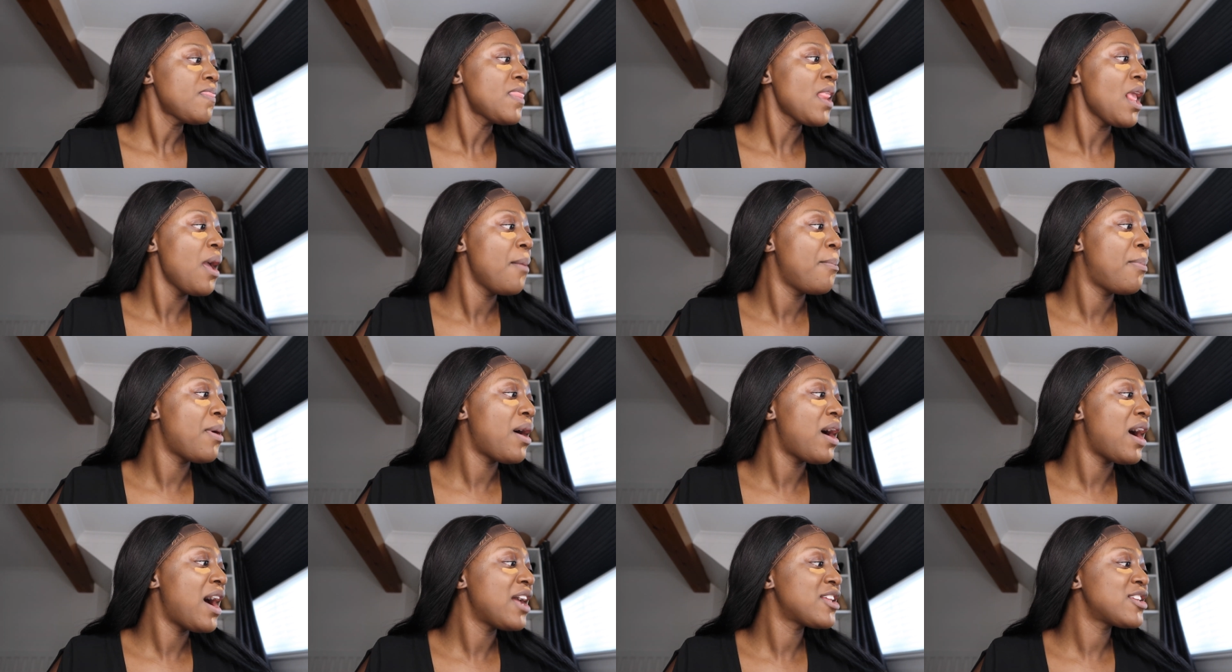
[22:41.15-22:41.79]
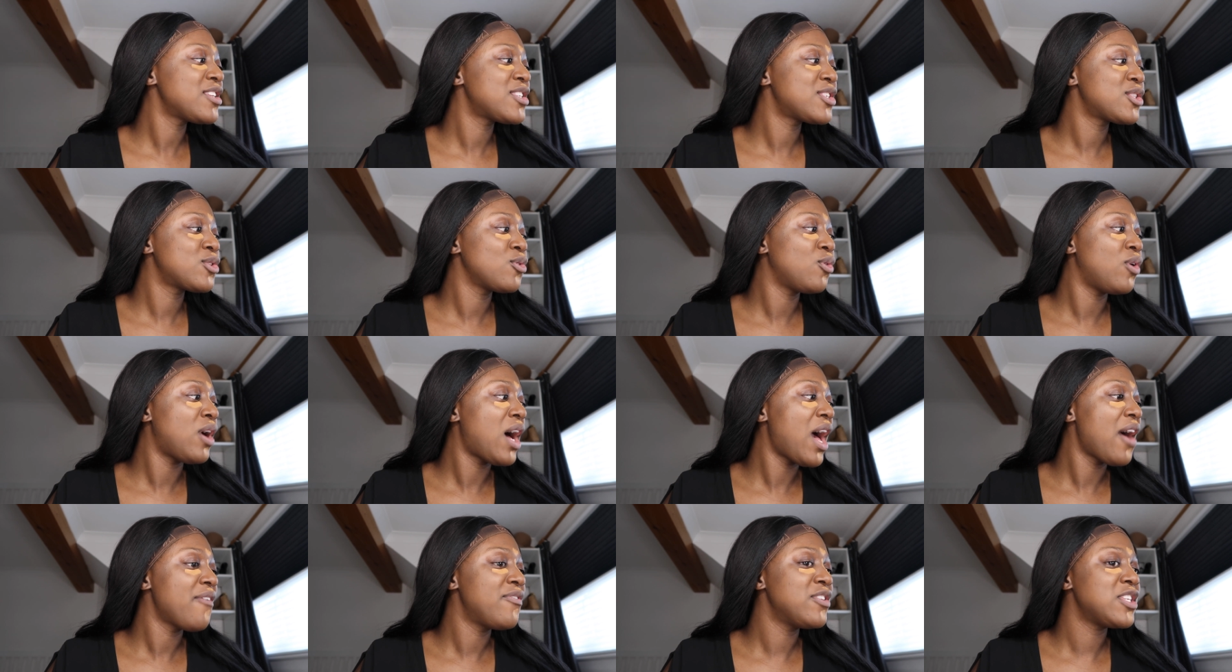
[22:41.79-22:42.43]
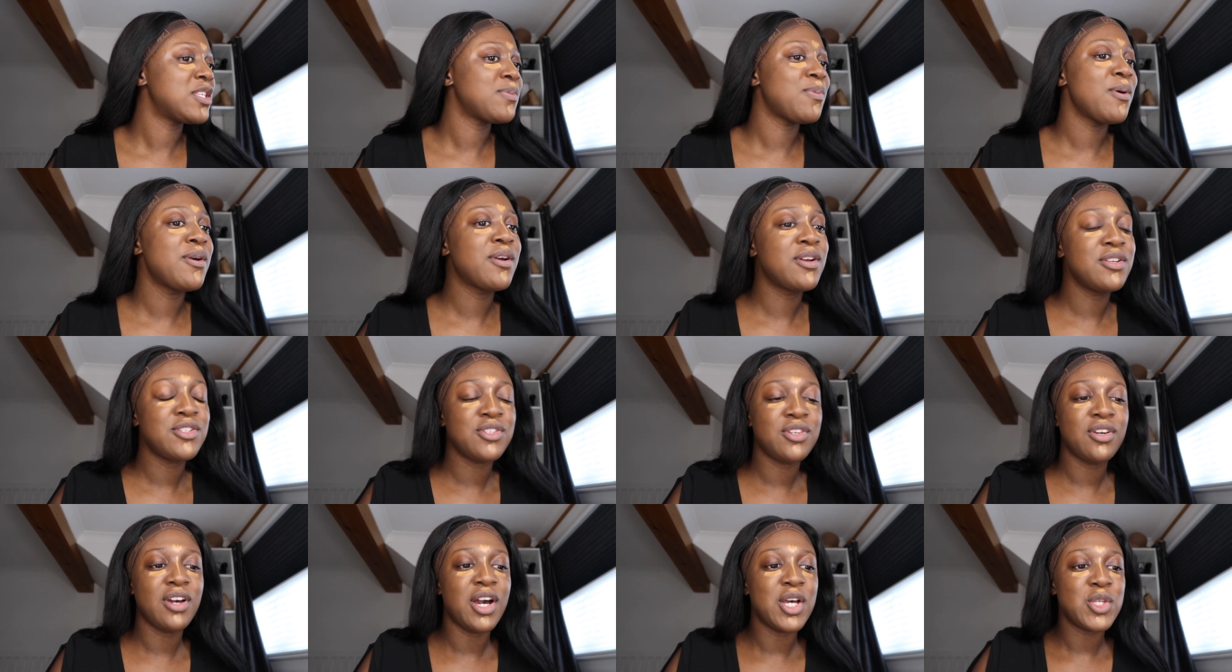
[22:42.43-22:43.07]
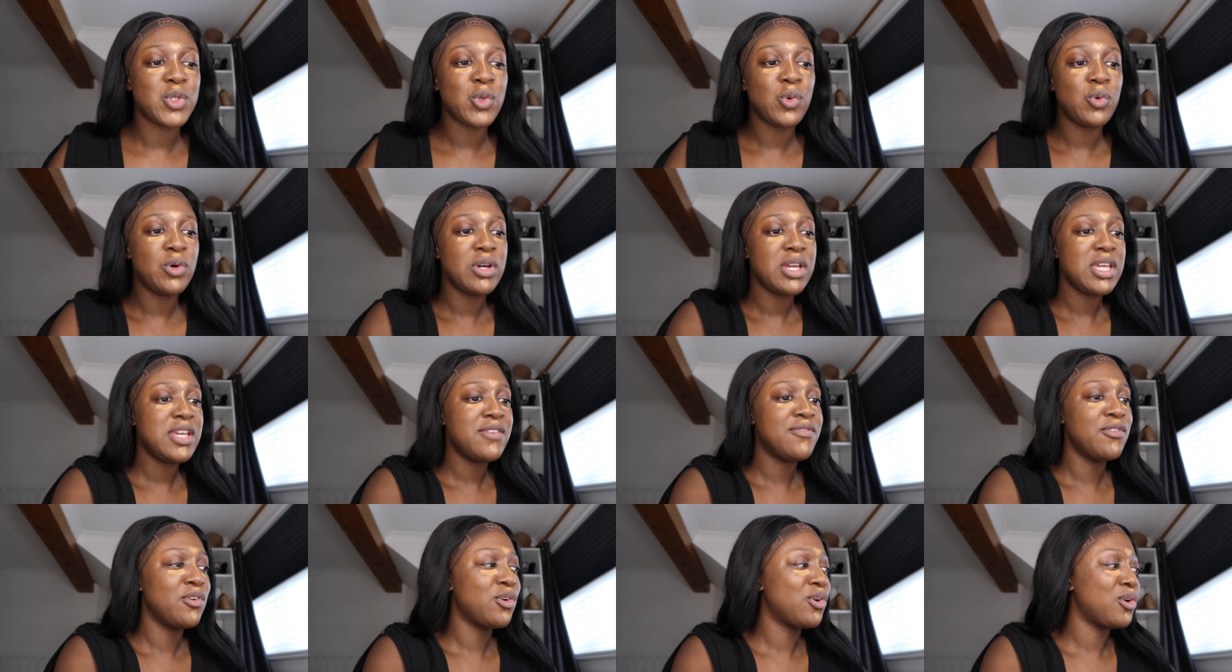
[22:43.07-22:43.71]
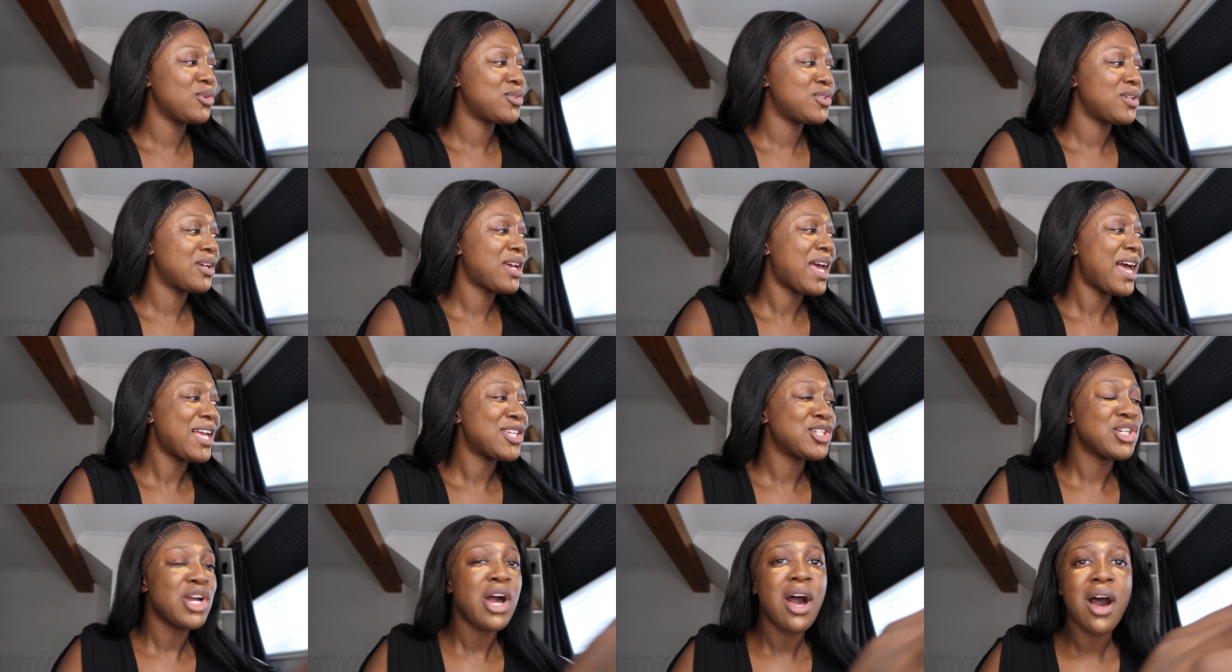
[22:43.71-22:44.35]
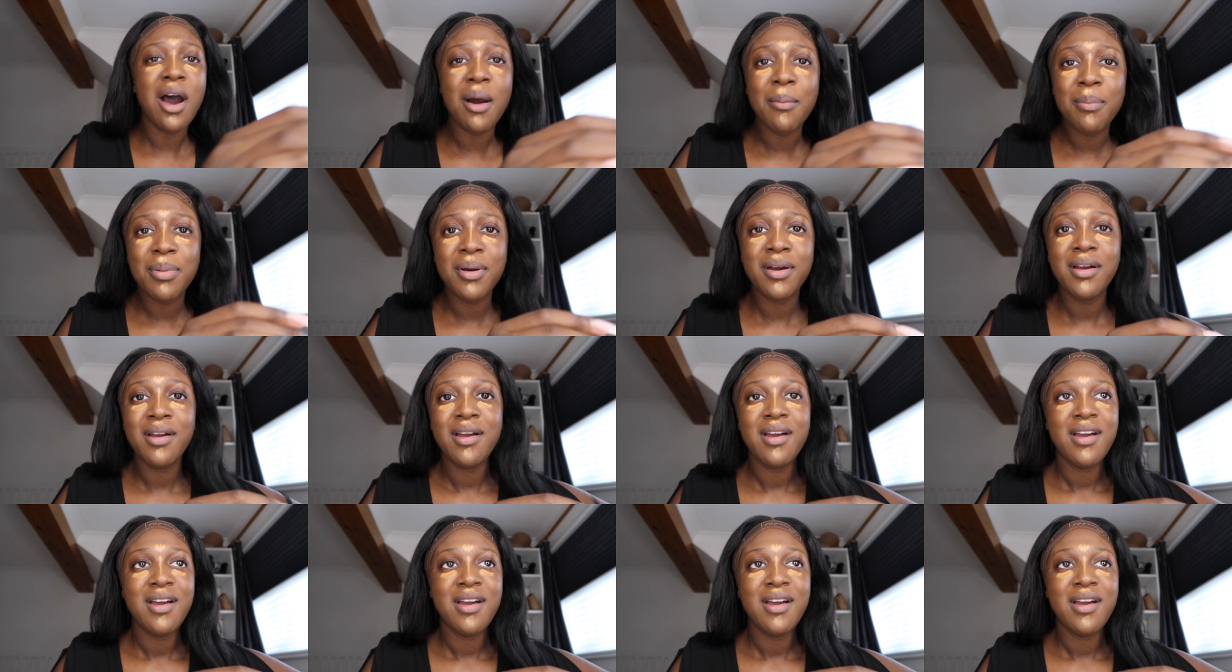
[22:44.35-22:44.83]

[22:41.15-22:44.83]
but I just thought I haven't spoken to you guys or even got to catch up